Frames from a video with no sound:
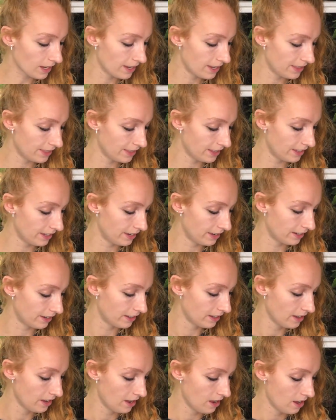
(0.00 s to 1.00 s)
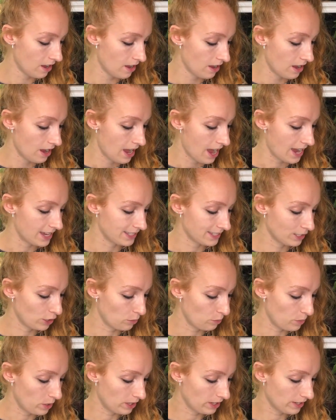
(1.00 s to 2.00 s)
And then has
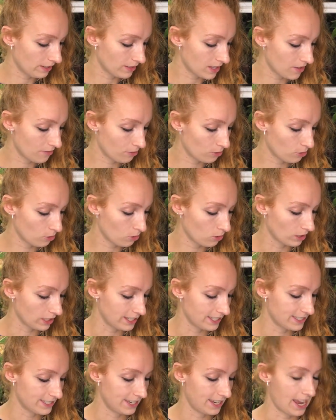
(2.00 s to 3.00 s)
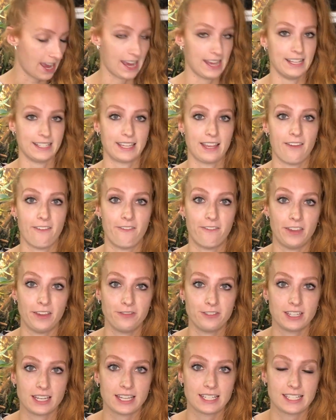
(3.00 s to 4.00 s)
humidity level listed as
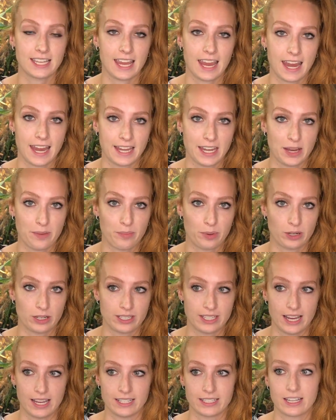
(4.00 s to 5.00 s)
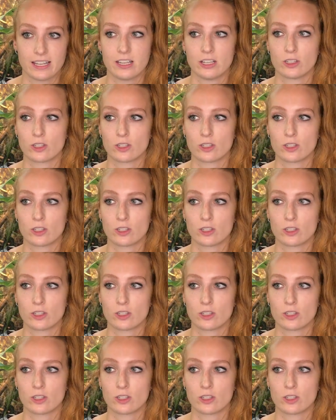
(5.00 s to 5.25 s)
50 to 80%.